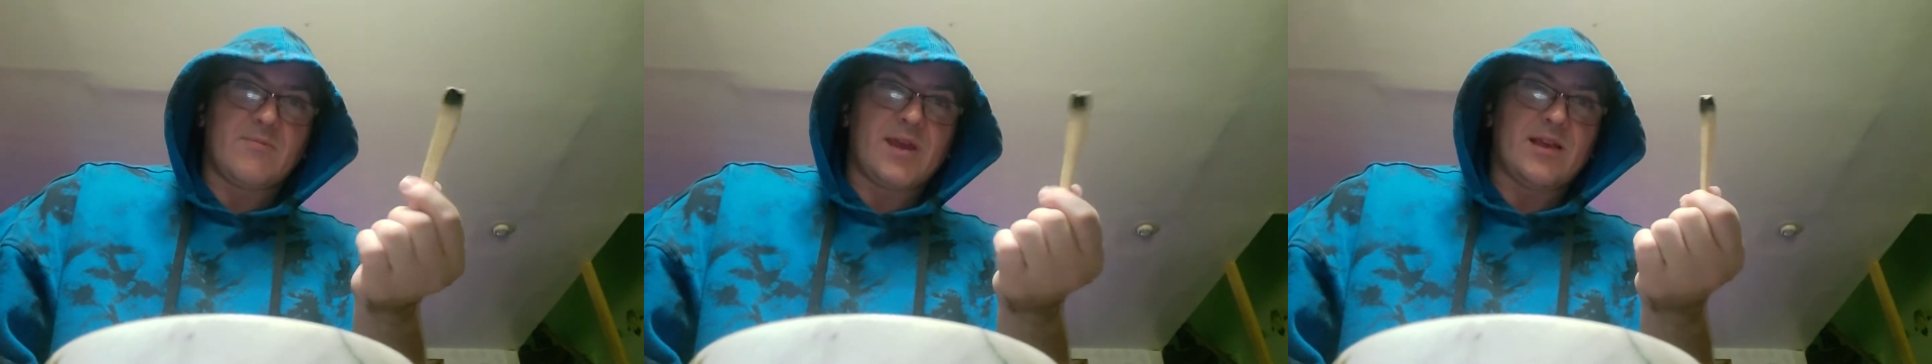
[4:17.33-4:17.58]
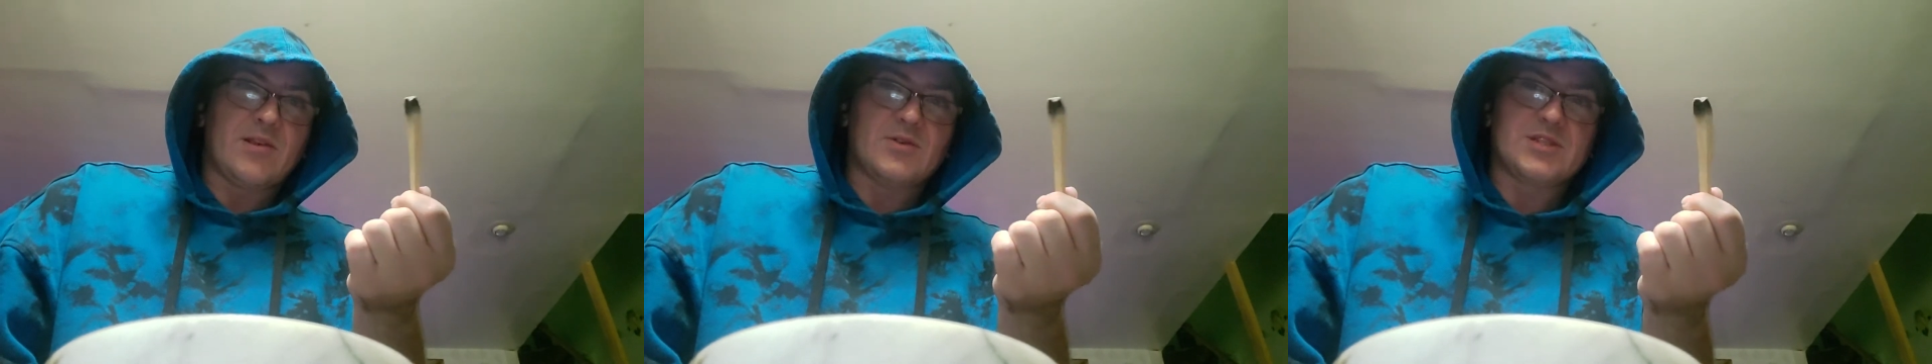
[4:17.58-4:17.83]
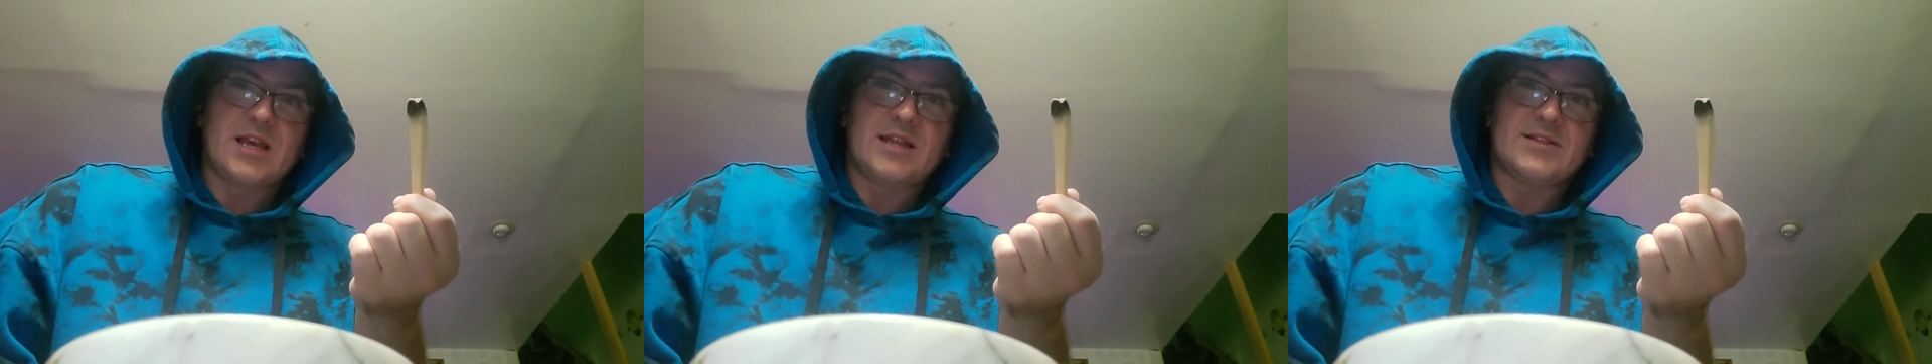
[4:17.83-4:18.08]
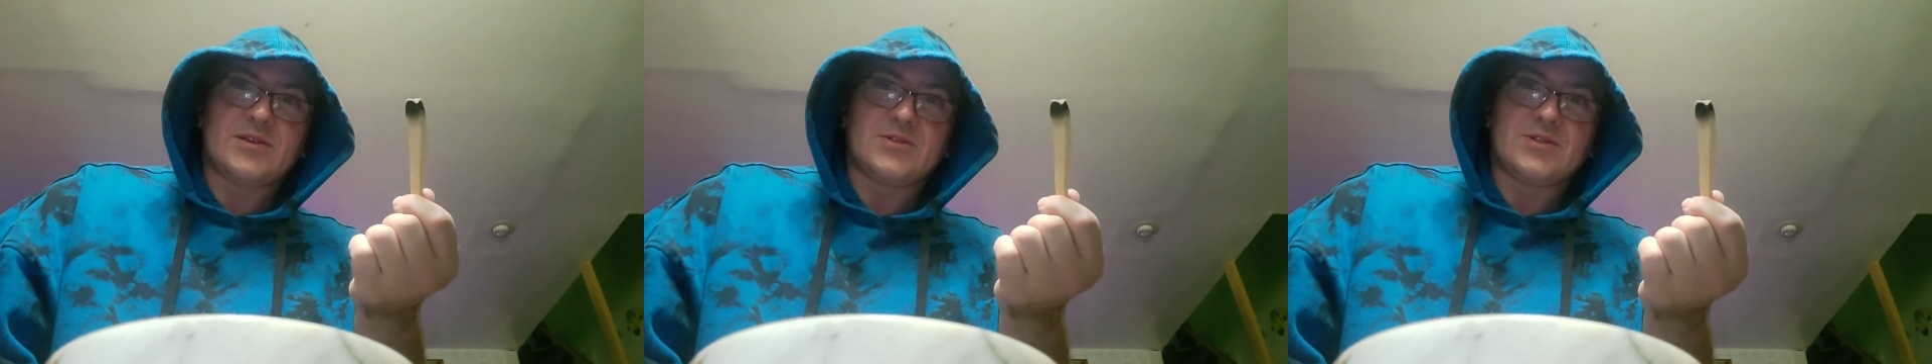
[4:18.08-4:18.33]
Palo
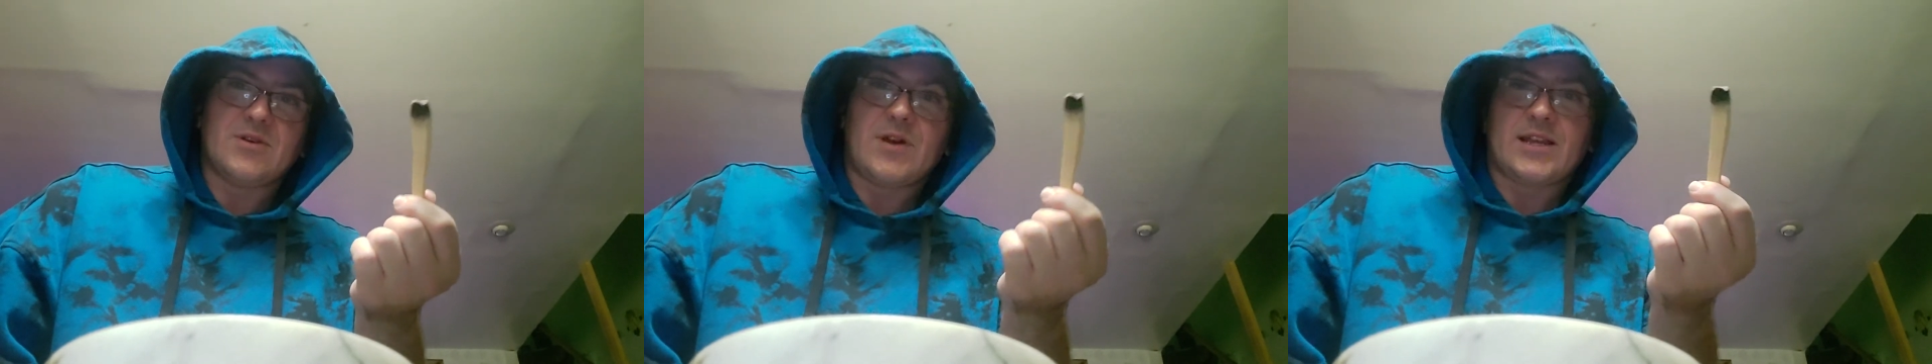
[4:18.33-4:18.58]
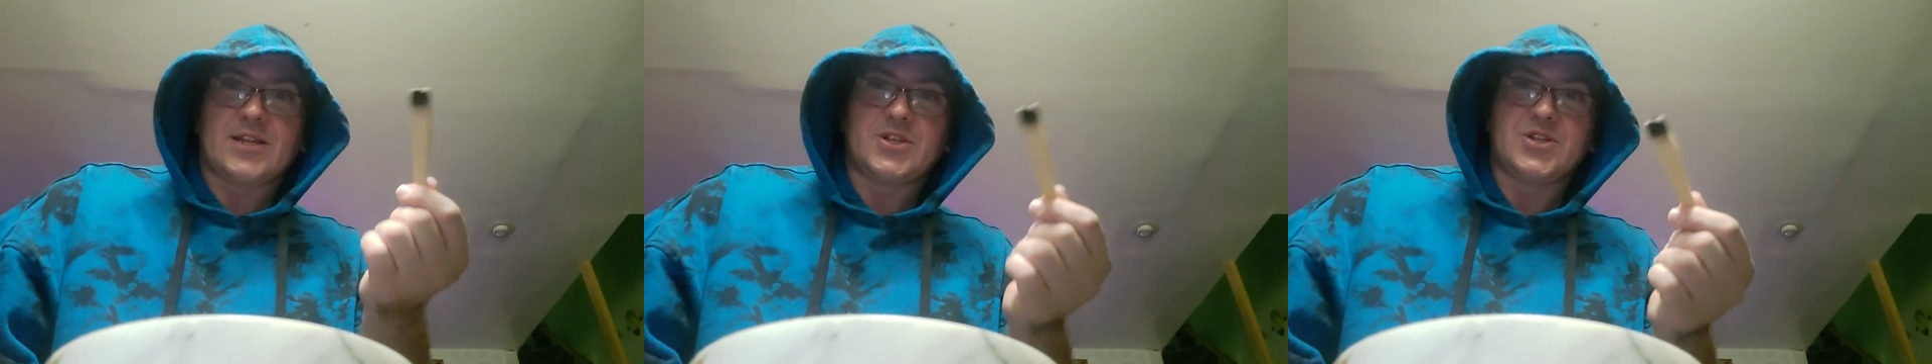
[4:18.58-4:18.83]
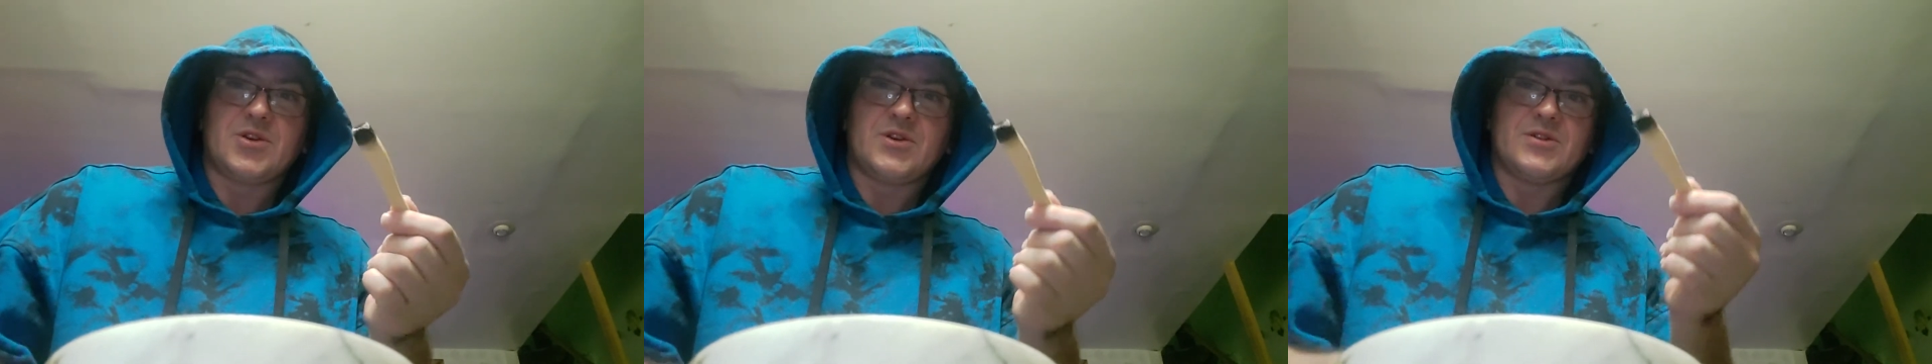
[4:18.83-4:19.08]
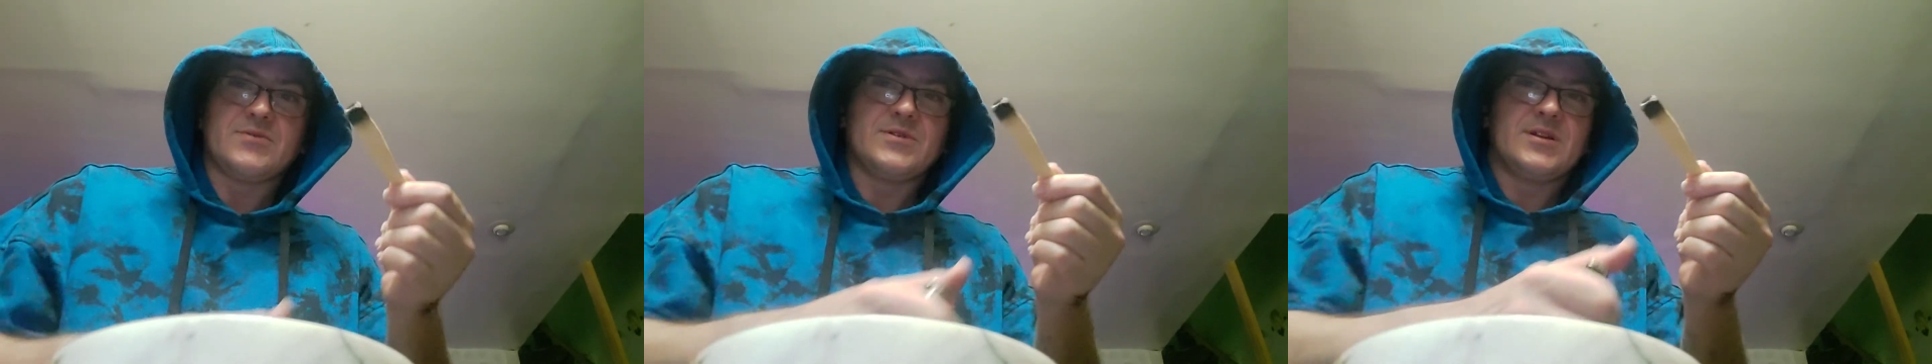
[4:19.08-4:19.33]
Santo, so I can show
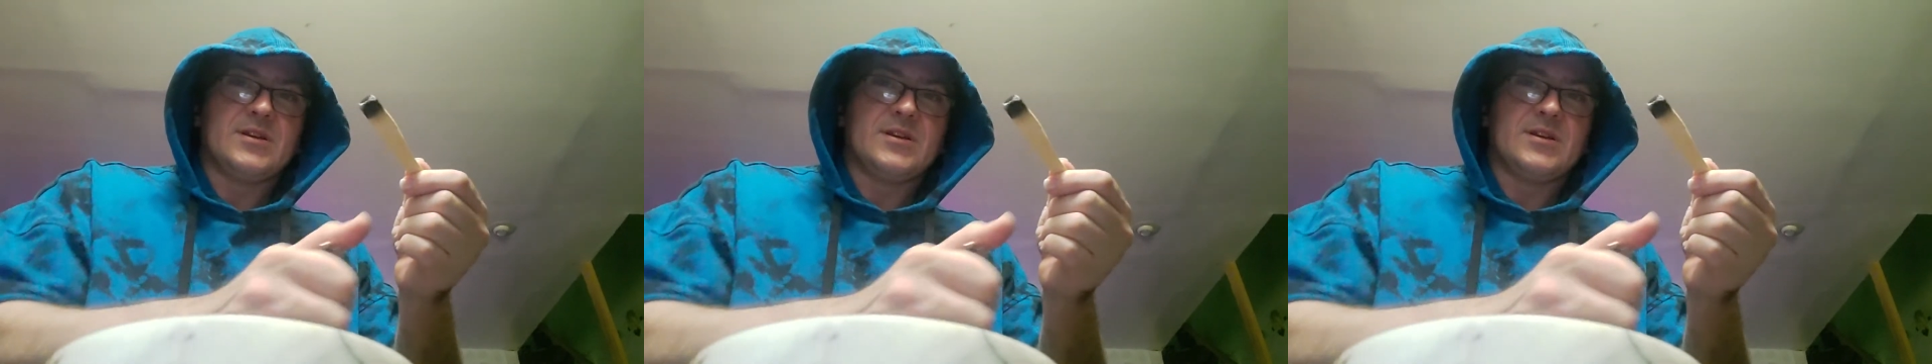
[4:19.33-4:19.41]
you.